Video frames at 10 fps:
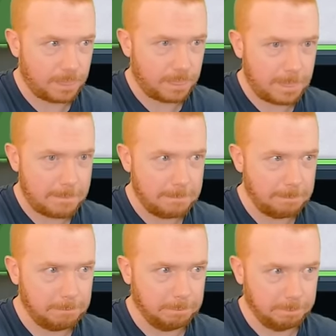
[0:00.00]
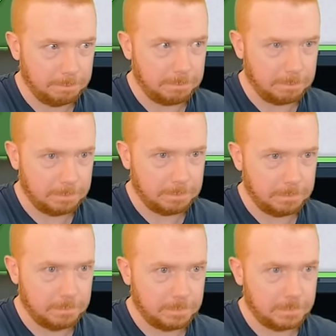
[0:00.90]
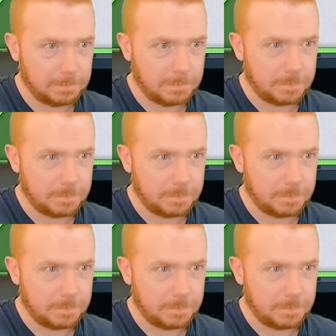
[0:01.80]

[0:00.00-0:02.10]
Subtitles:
Nobody speaks.